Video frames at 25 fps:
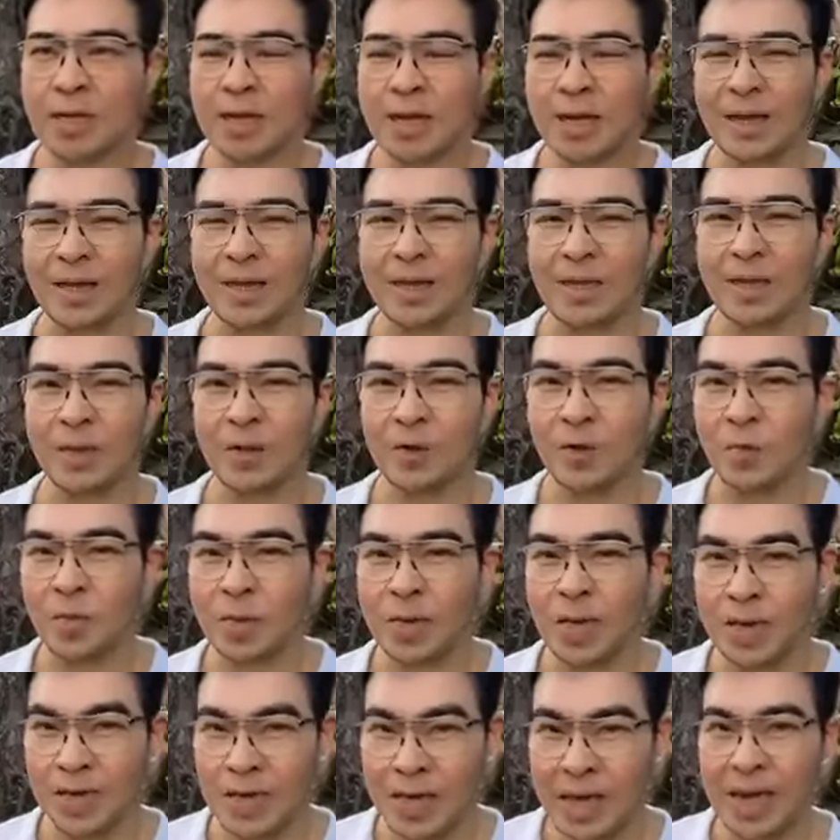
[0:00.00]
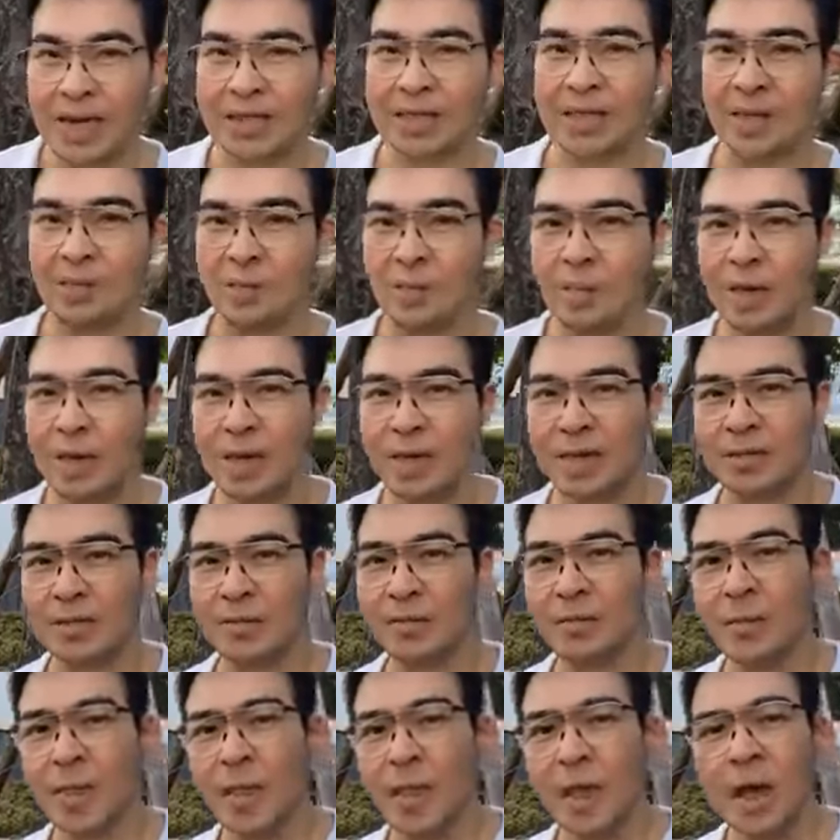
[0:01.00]
Like, it could be a dating place,
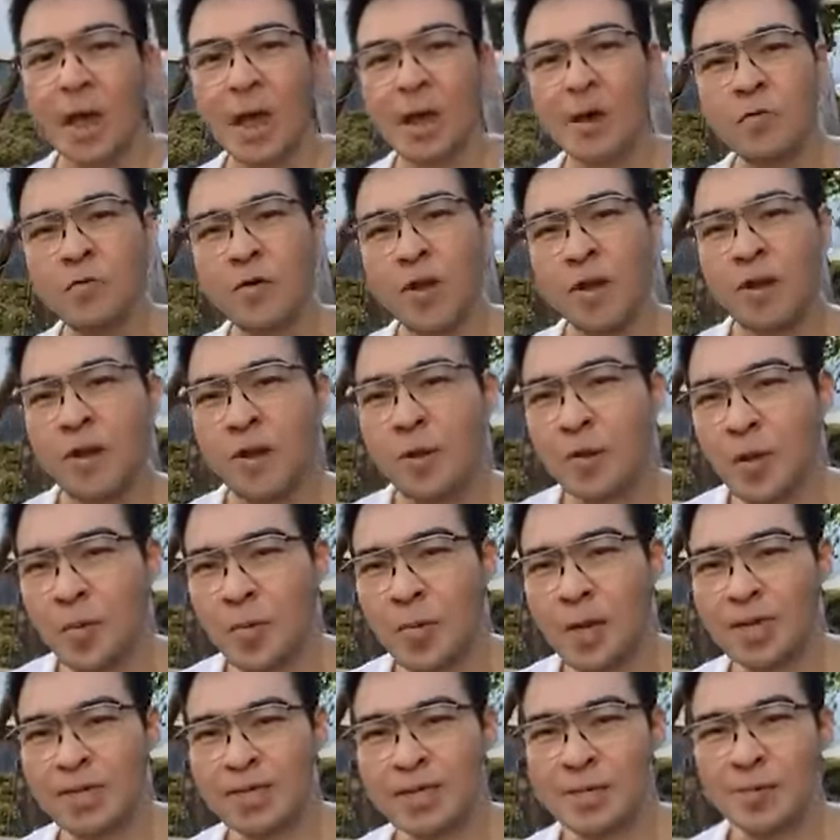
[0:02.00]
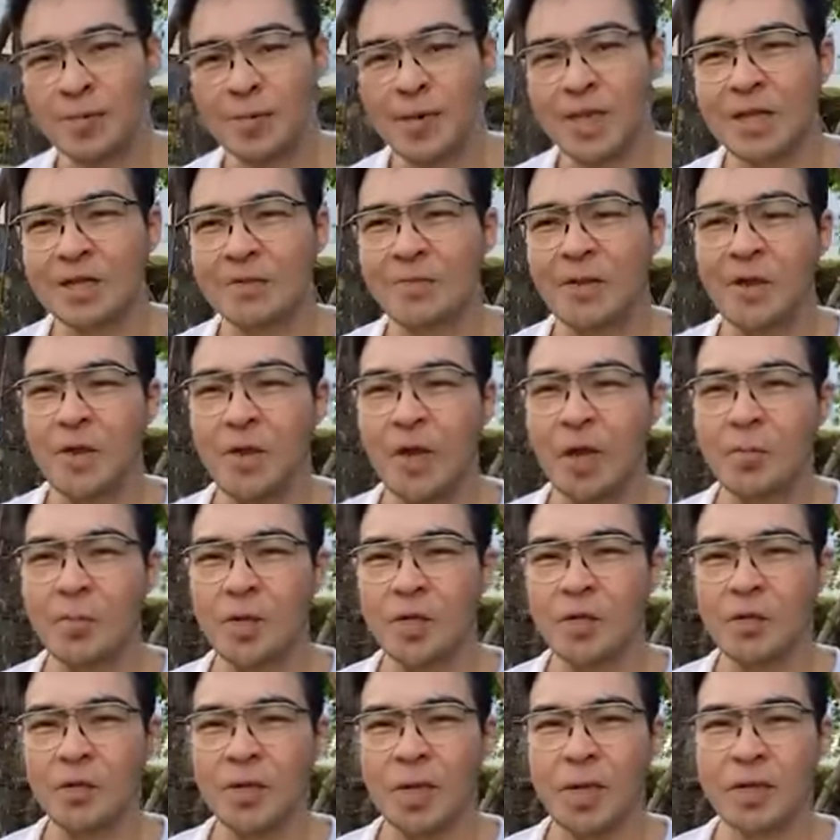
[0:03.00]
a very romantic place where you can
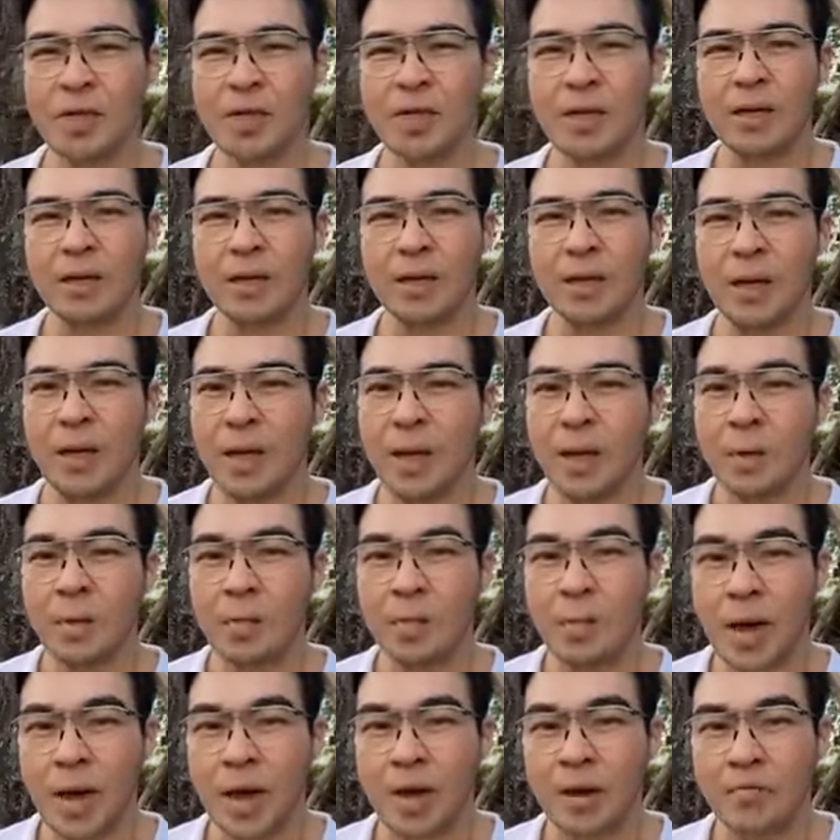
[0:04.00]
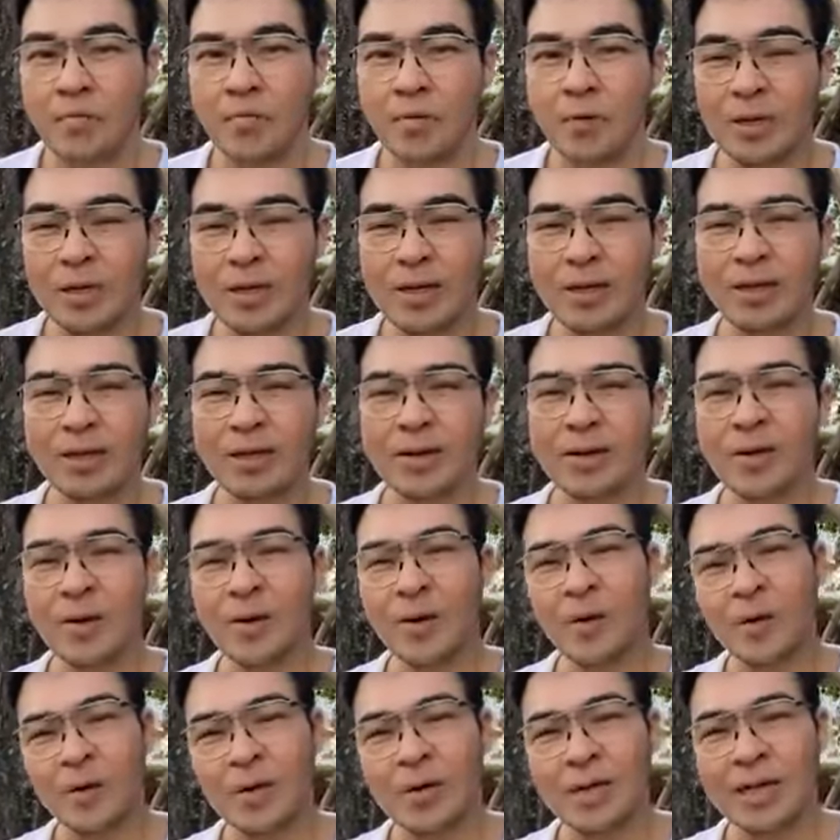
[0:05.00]
be together, mindfully
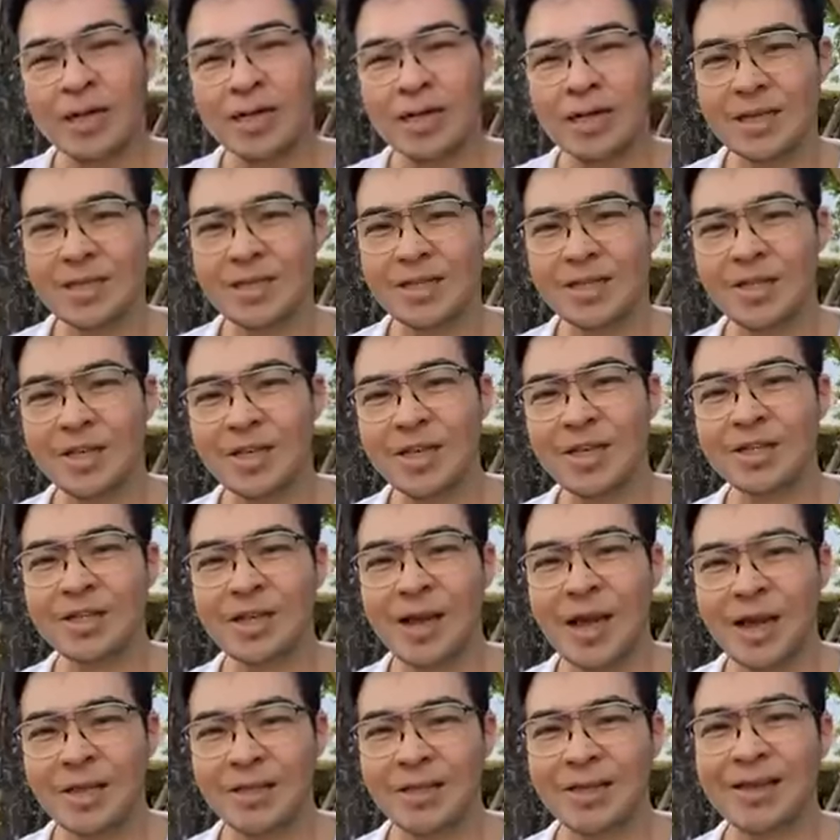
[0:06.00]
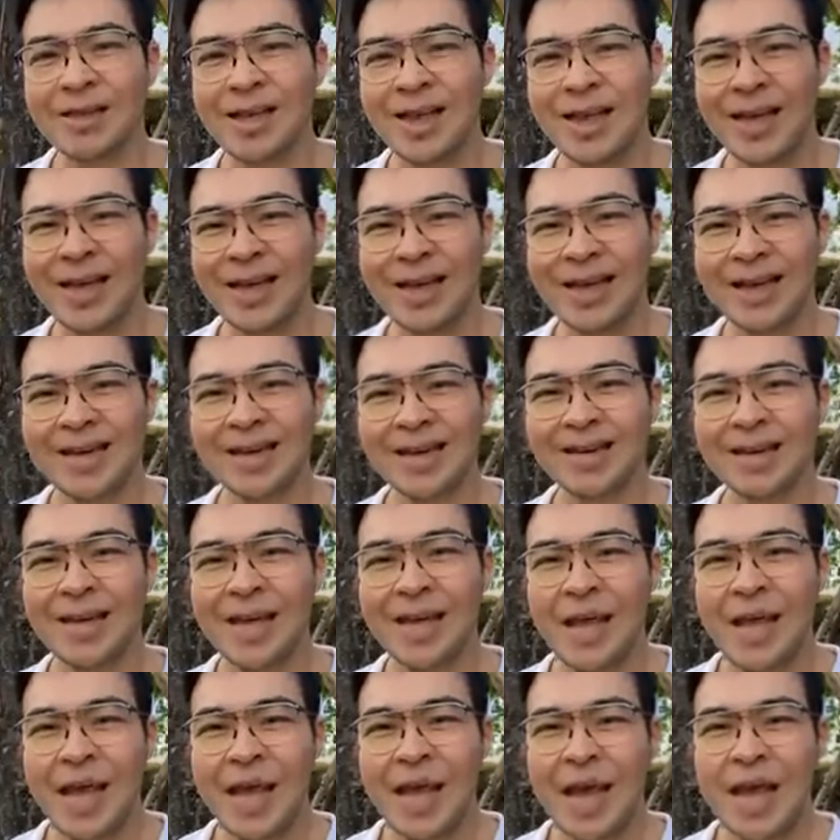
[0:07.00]
holding each other's hand,
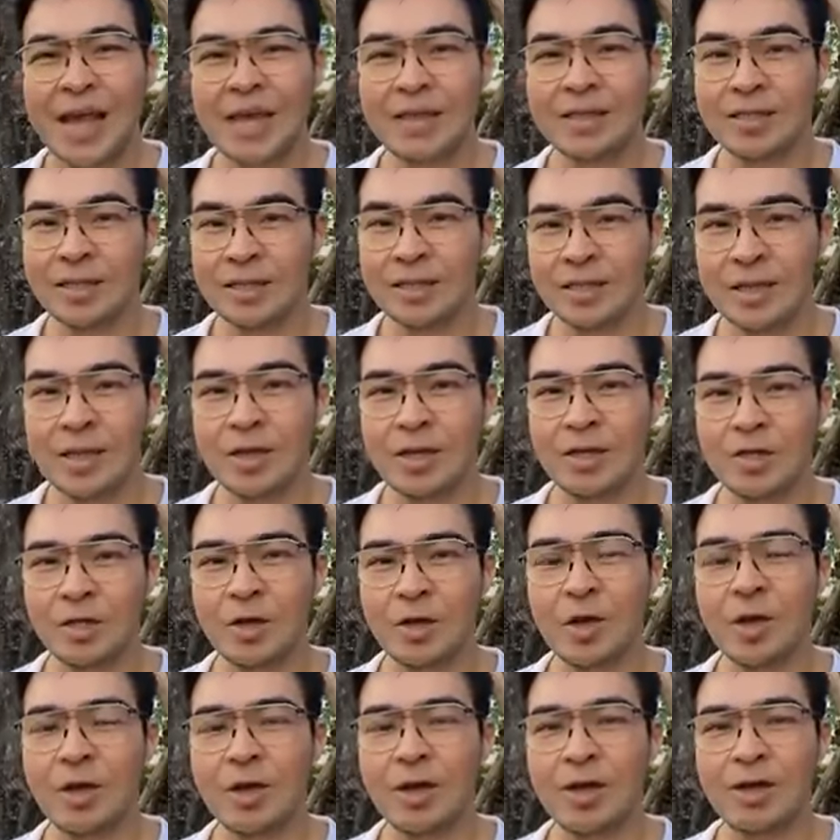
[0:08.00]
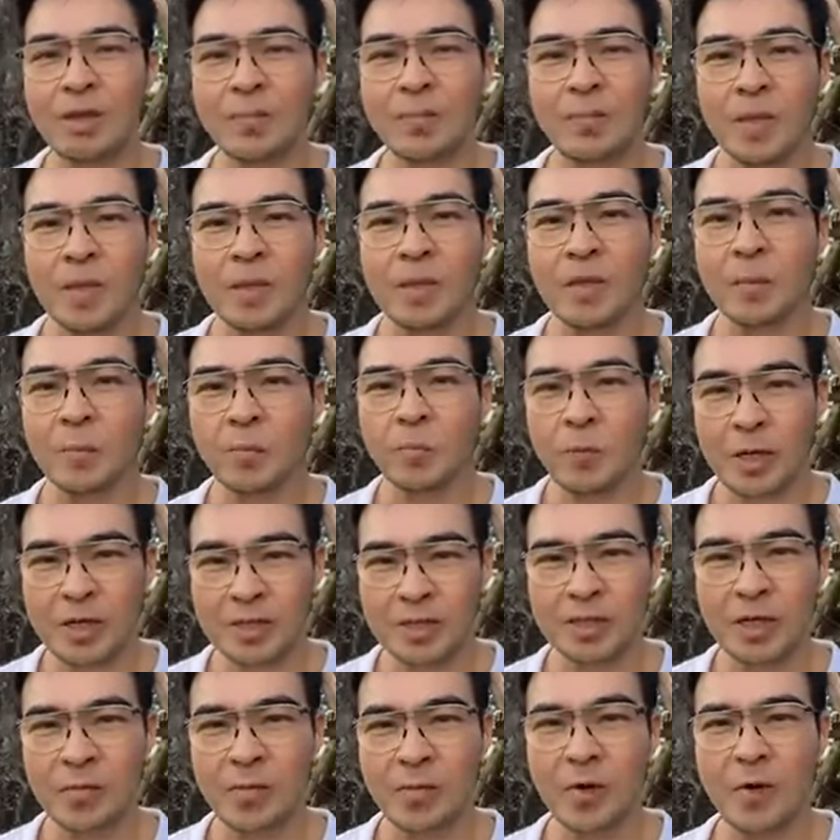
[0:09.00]
and just enjoy the
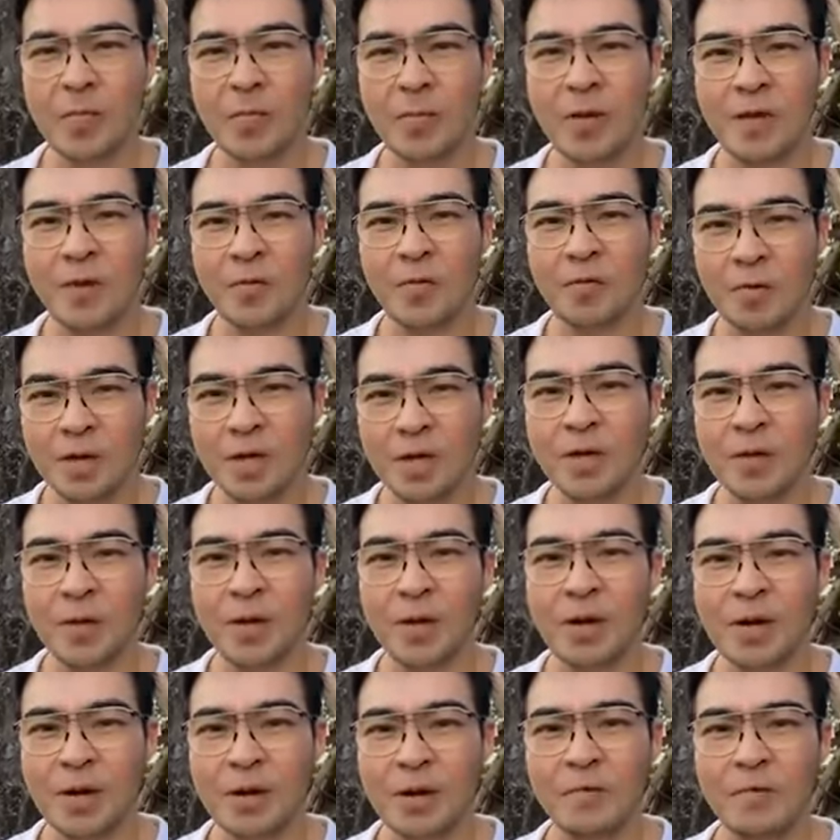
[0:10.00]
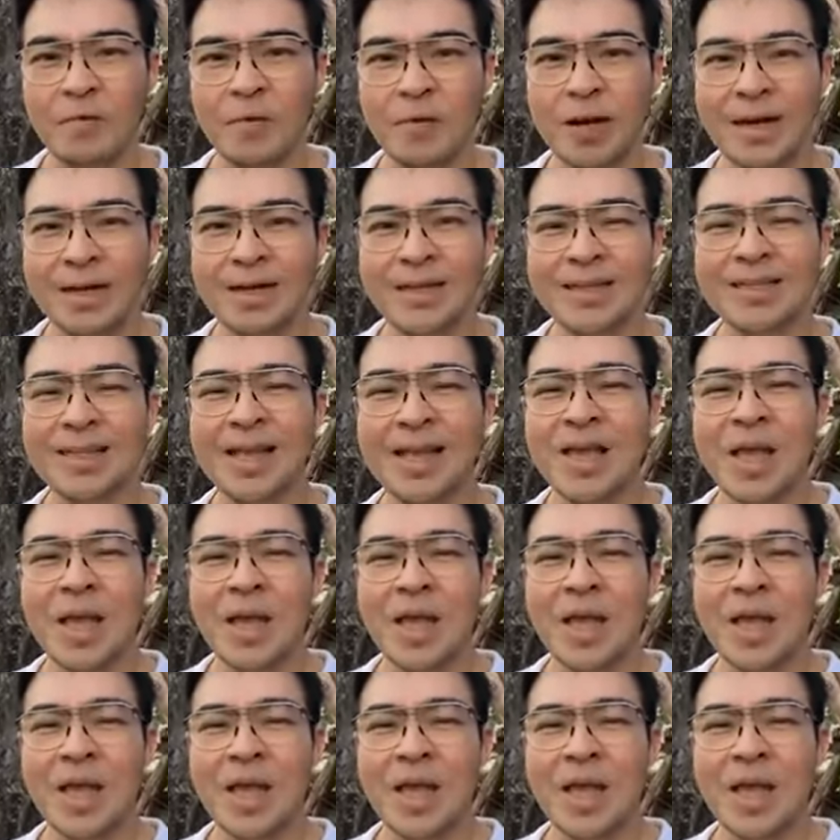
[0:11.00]
present moment with your loved ones.